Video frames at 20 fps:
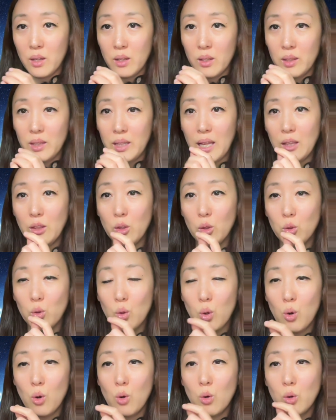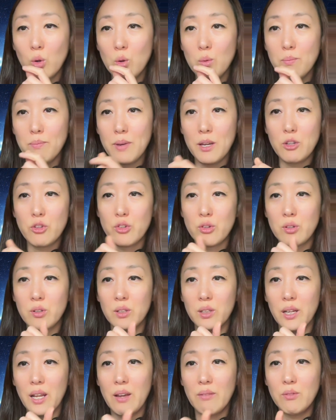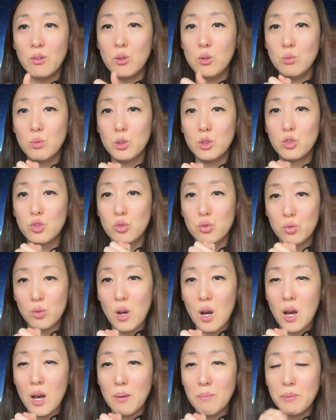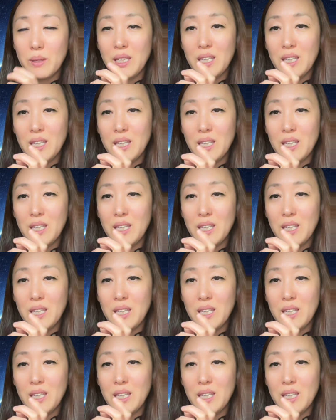then the total measured level would drop